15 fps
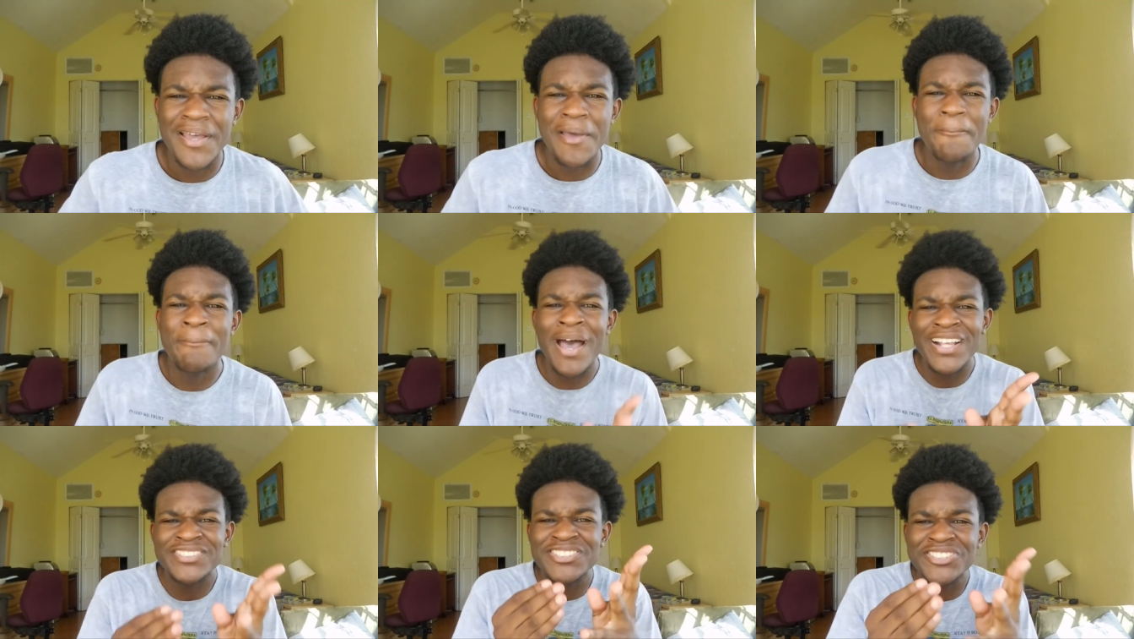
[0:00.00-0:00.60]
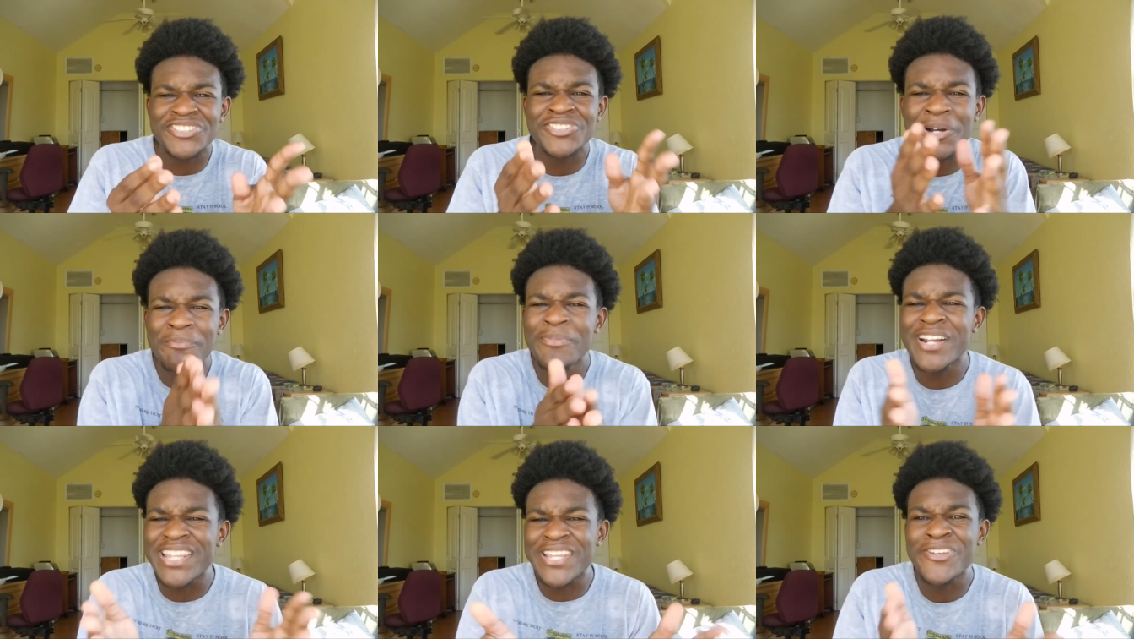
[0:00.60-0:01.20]
Message
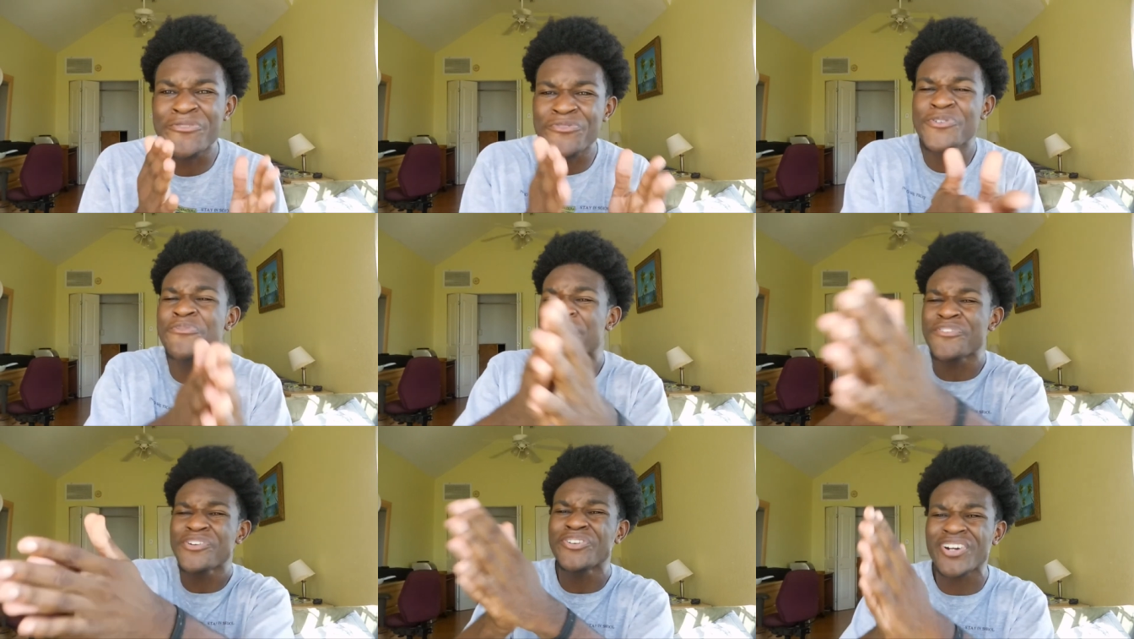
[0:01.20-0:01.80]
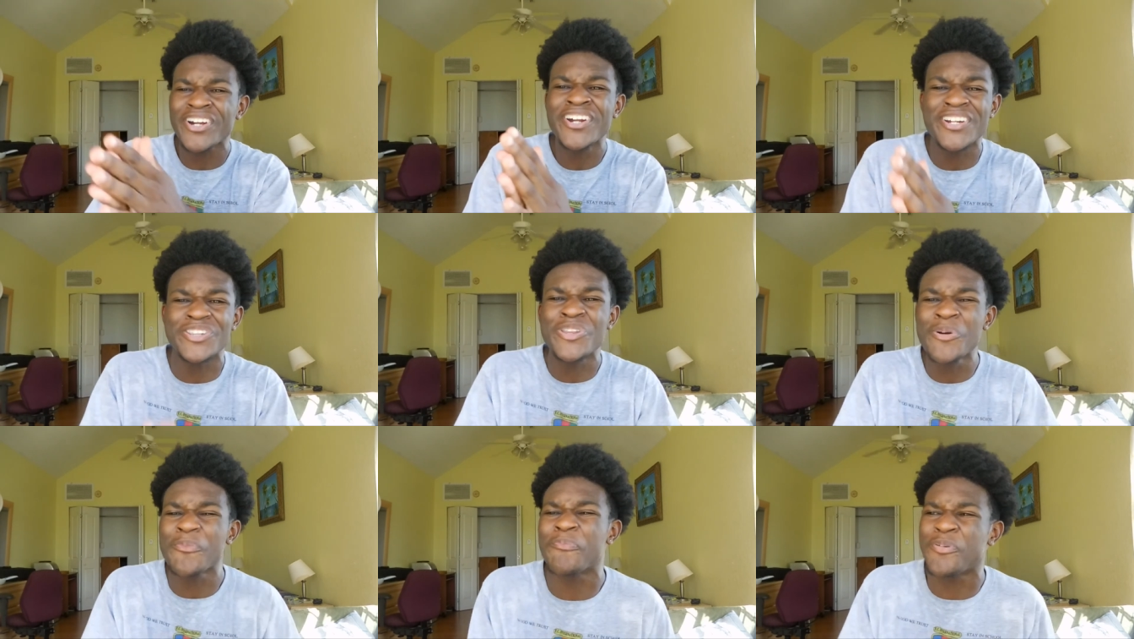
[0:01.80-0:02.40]
somebody if you feel hurt.
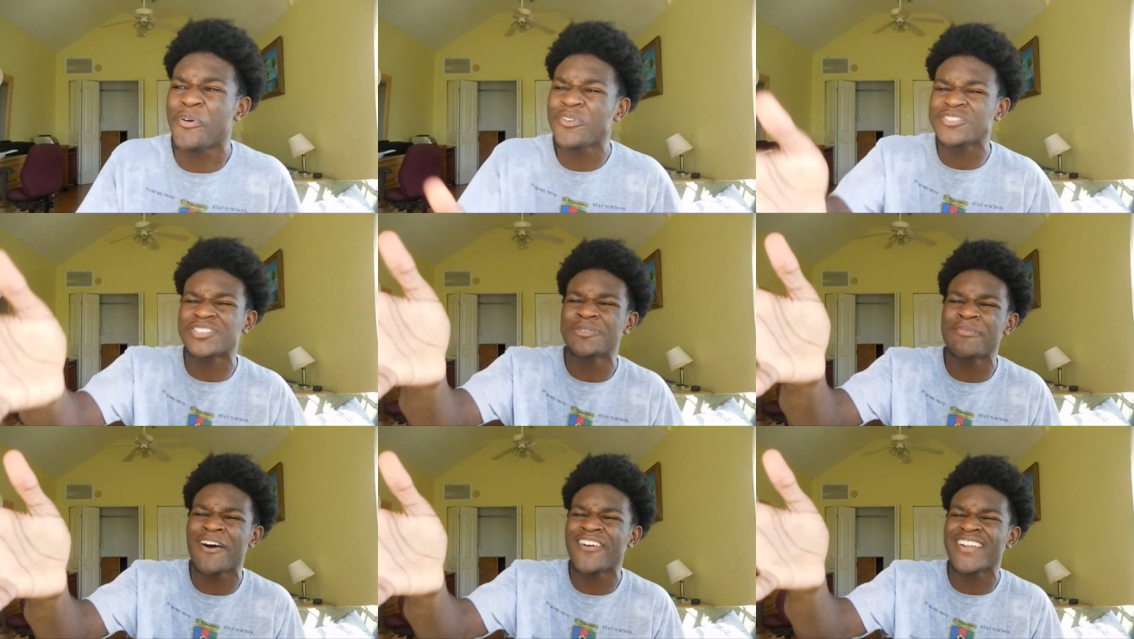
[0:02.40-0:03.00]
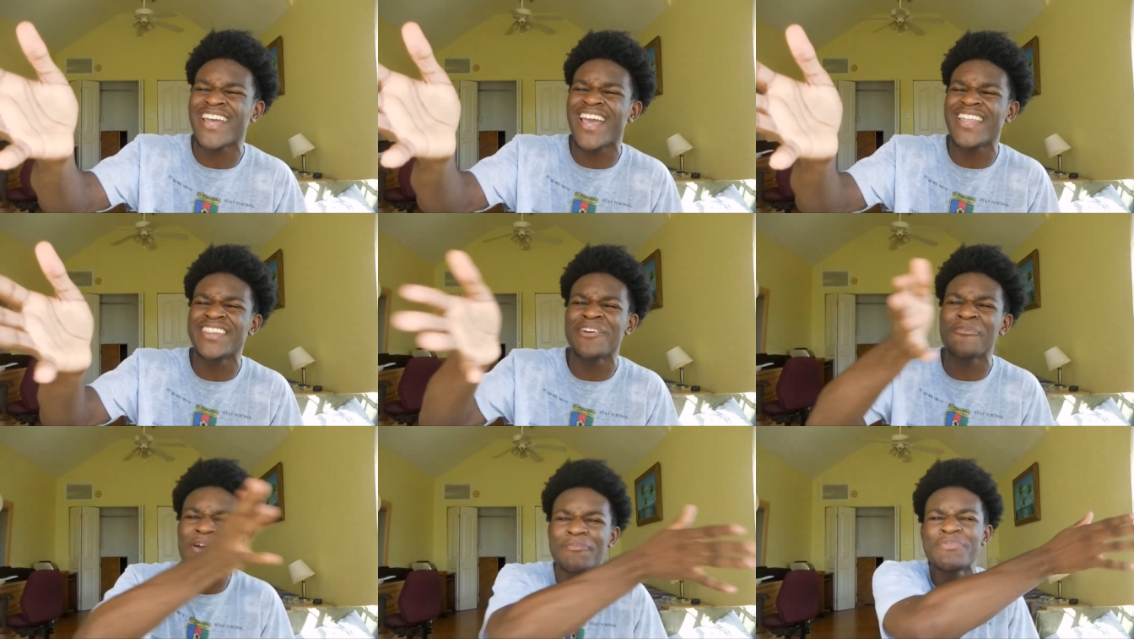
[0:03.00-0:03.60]
Don't post about it and
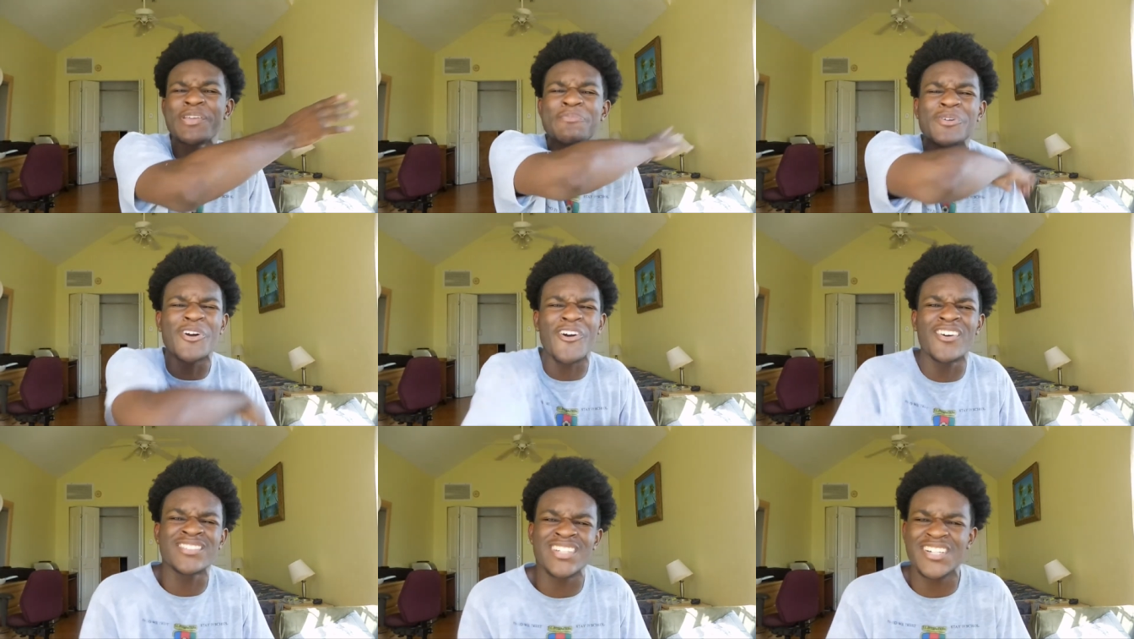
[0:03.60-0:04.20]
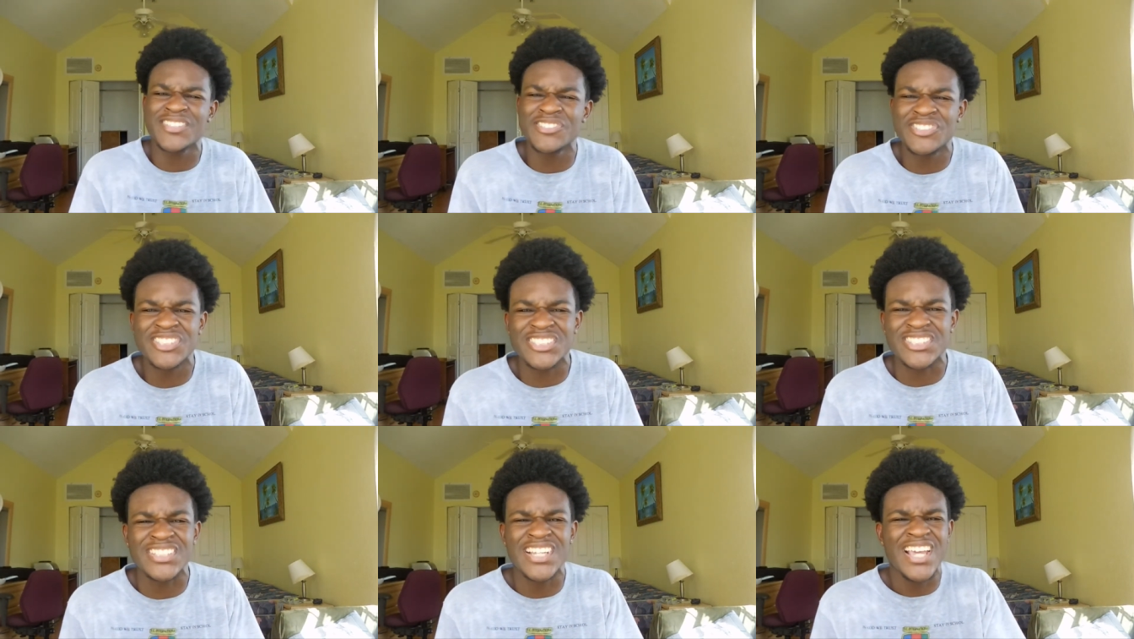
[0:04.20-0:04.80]
then when people contact you,
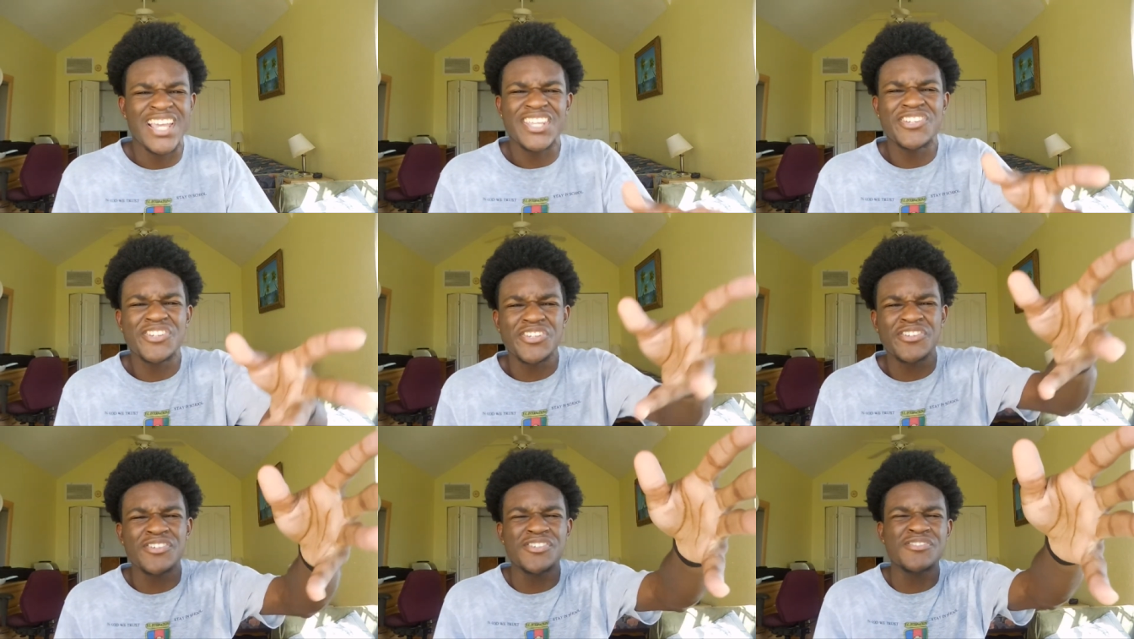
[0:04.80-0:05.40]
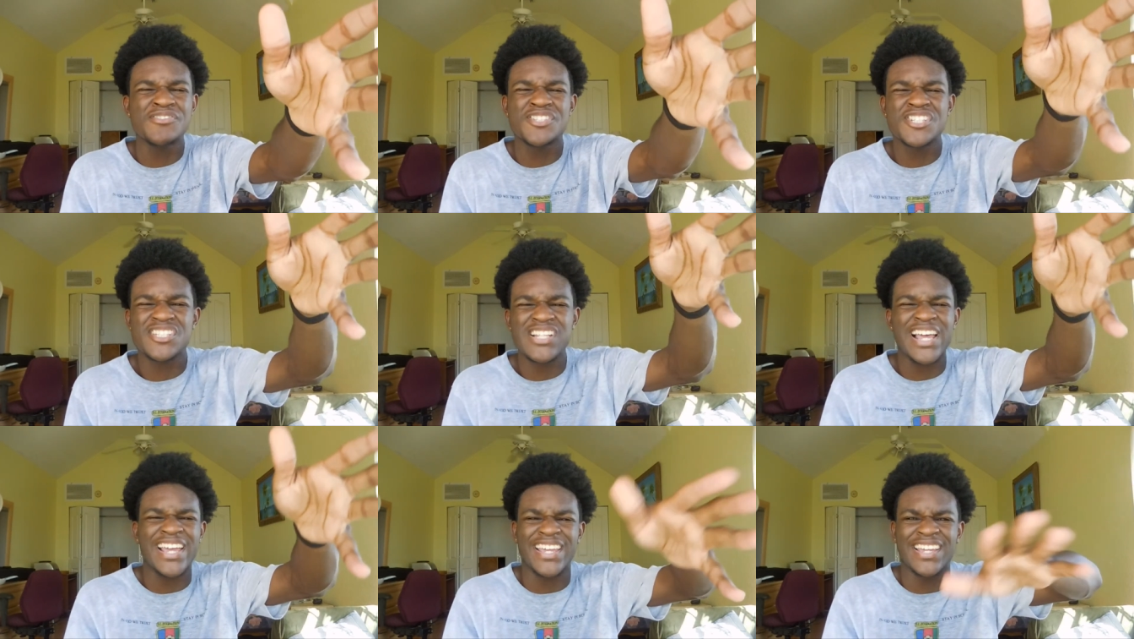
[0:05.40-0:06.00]
just you, you, you
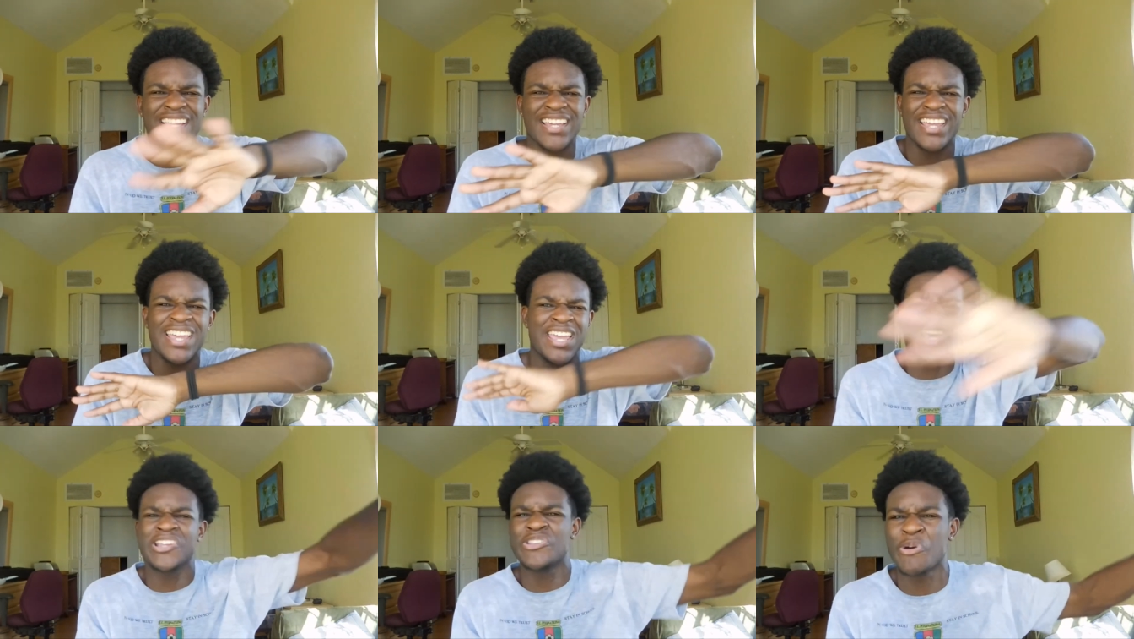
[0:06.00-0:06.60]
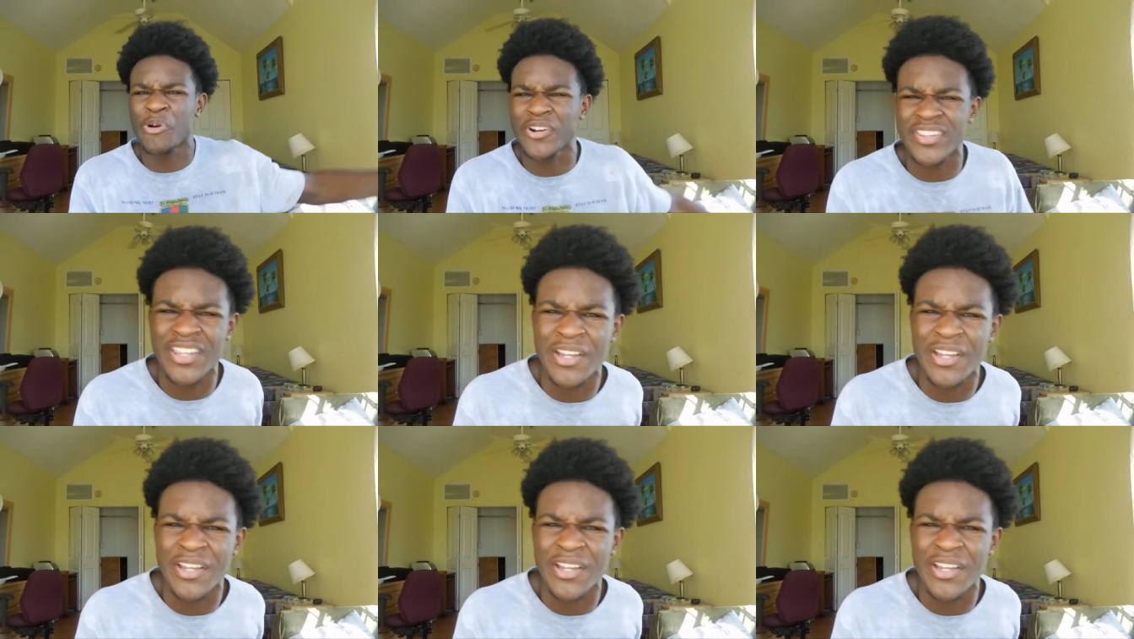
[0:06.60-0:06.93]
just like ignore